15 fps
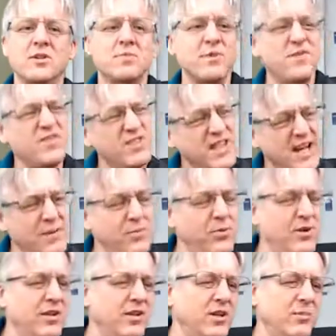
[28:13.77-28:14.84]
But if you kind of put
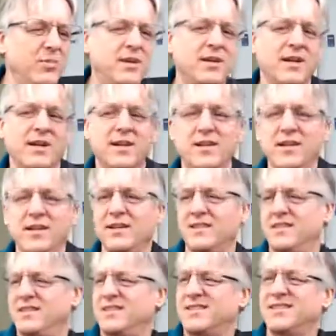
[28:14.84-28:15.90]
a little bit of
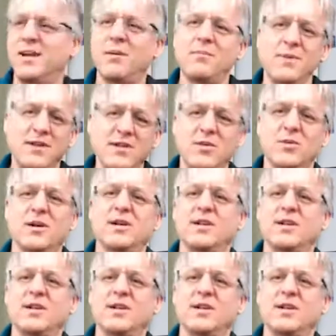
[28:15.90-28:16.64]
something into it,